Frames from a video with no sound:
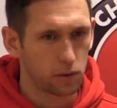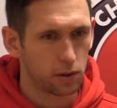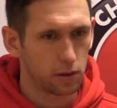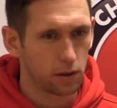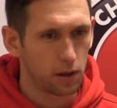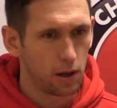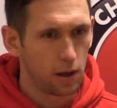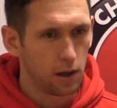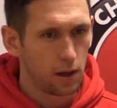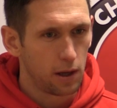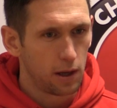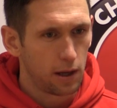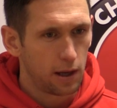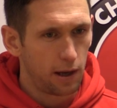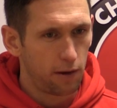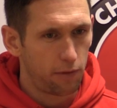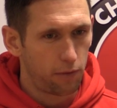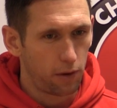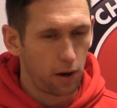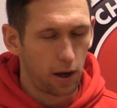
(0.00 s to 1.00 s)
And
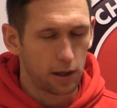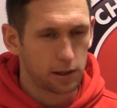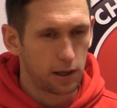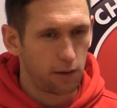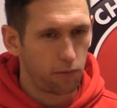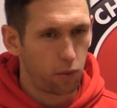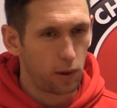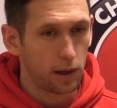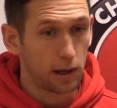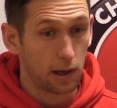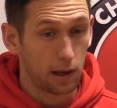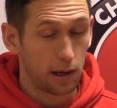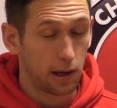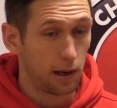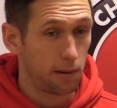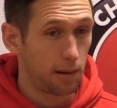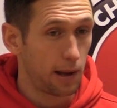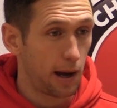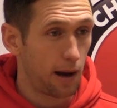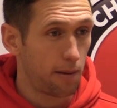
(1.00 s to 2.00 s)
if we can
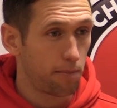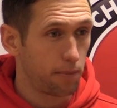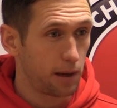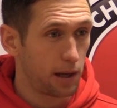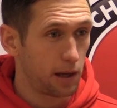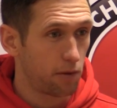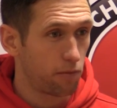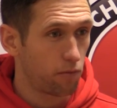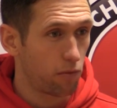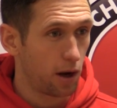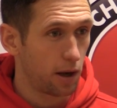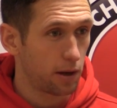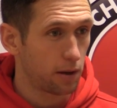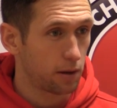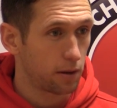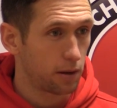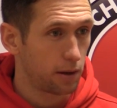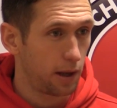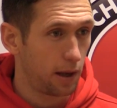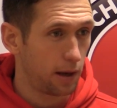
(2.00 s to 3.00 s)
keep that unbeaten
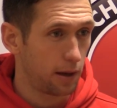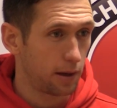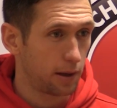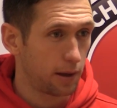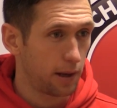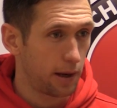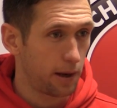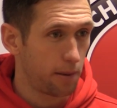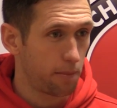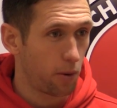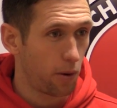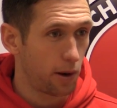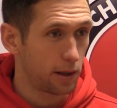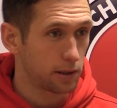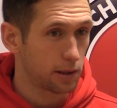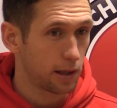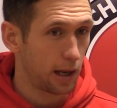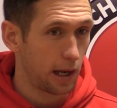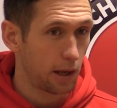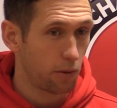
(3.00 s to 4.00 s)
run, then the
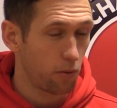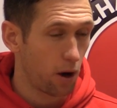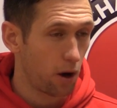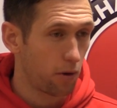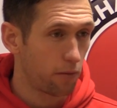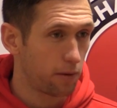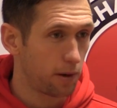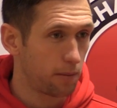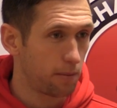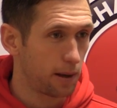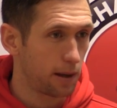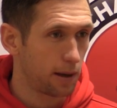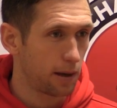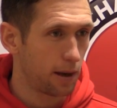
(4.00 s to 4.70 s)
points tally will hopefully be